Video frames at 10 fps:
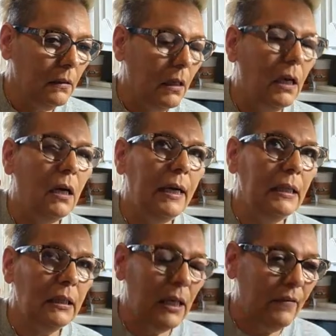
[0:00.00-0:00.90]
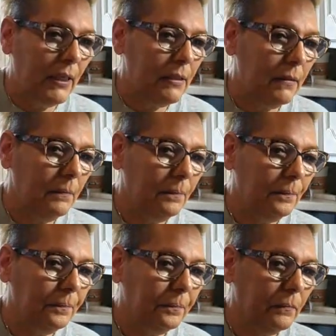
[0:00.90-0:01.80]
I love it.
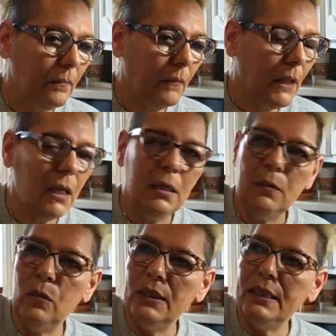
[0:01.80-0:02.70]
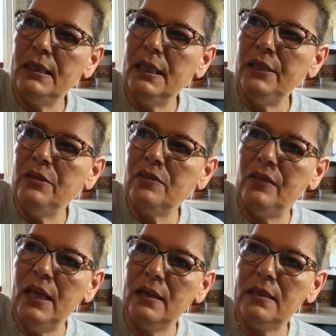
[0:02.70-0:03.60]
Well, didn't I use
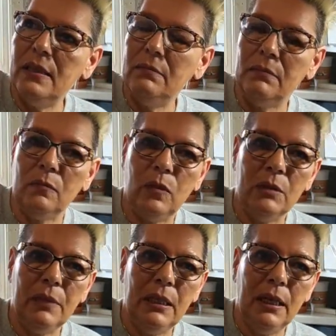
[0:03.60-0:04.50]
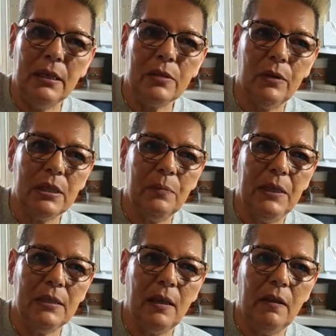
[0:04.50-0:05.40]
flaxseed in one of my last
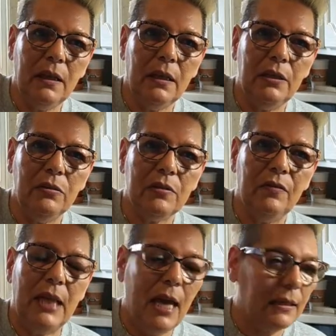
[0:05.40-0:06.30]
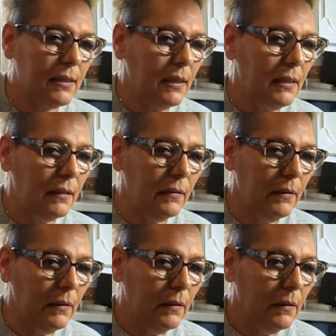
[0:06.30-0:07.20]
recipes? I think I used flaxseed.
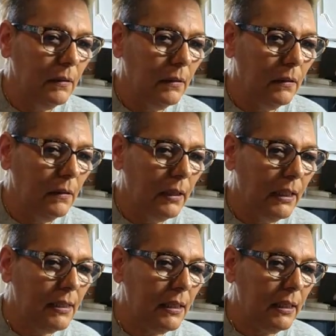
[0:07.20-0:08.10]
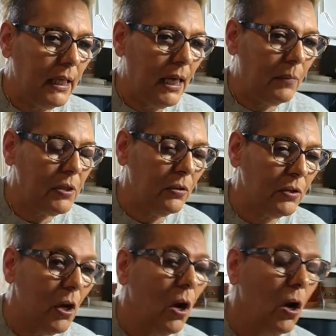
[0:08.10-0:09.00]
It's in
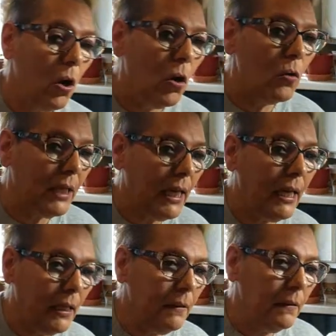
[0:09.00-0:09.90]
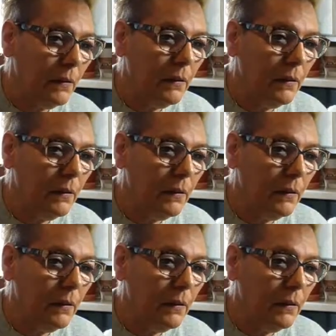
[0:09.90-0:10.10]
capsules. Okay.